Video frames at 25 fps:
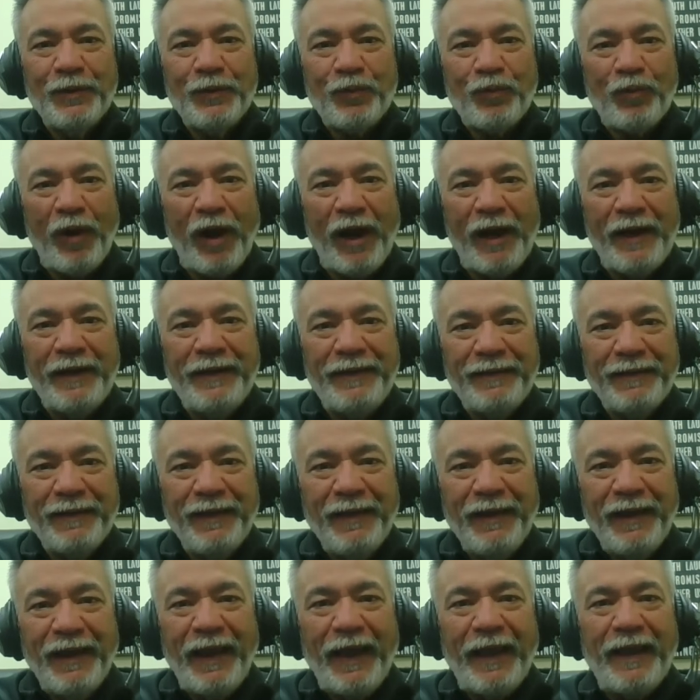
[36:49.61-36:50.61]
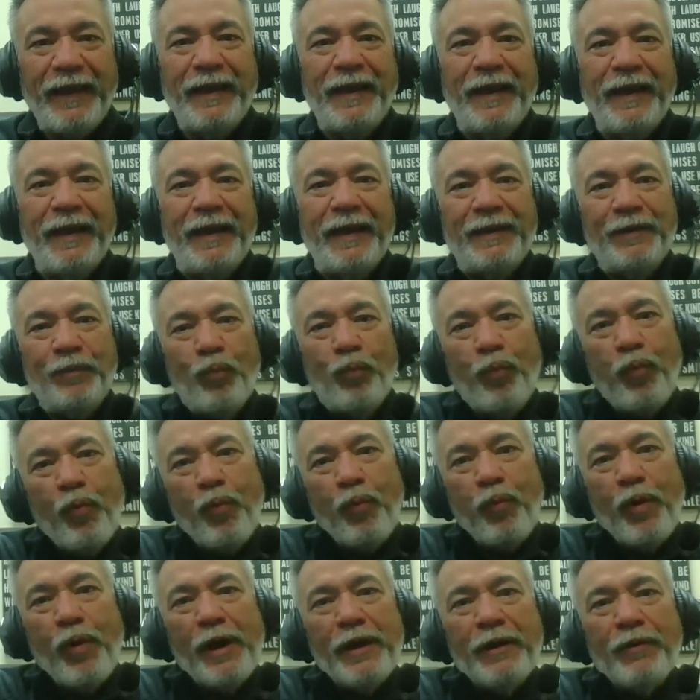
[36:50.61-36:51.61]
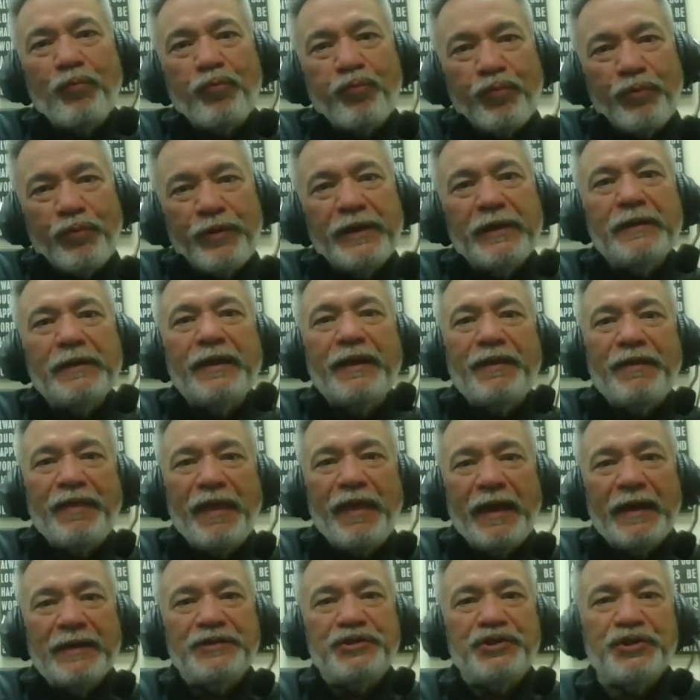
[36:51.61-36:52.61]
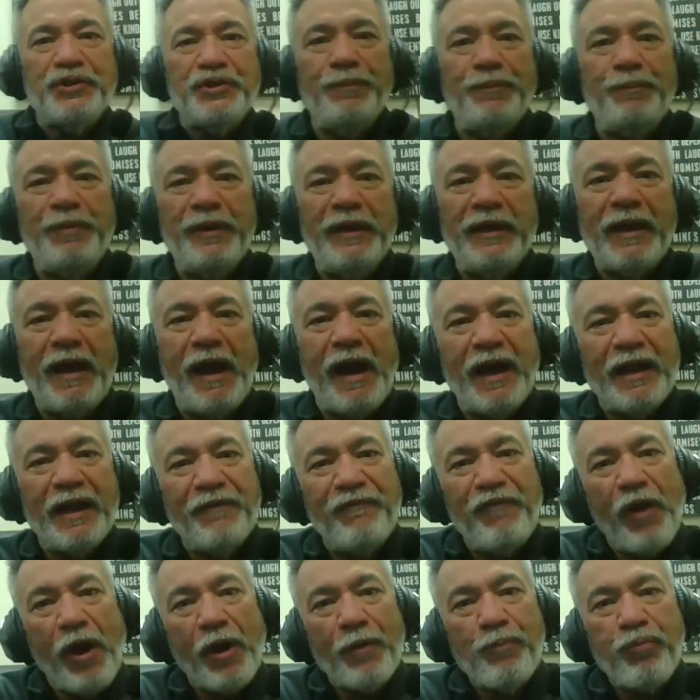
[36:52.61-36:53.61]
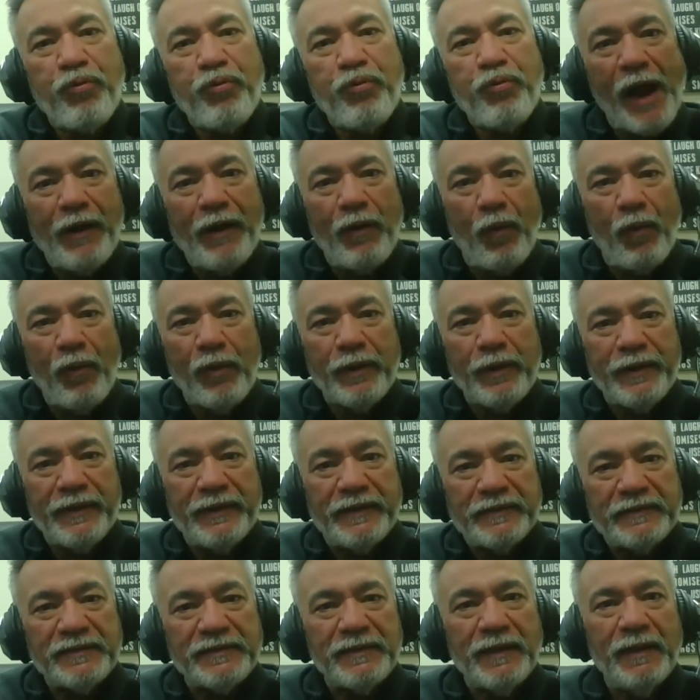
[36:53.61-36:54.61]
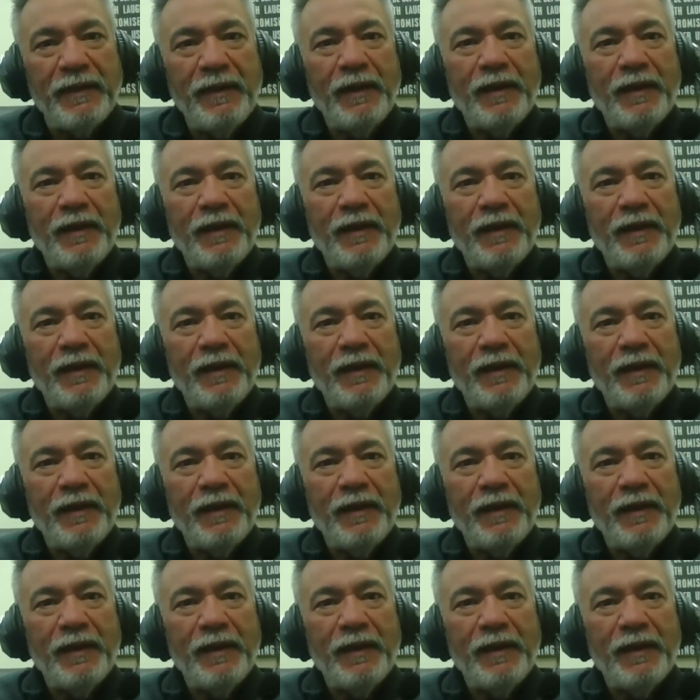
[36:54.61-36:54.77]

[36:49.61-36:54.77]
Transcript: Right? And what really then should be kind of our priorities.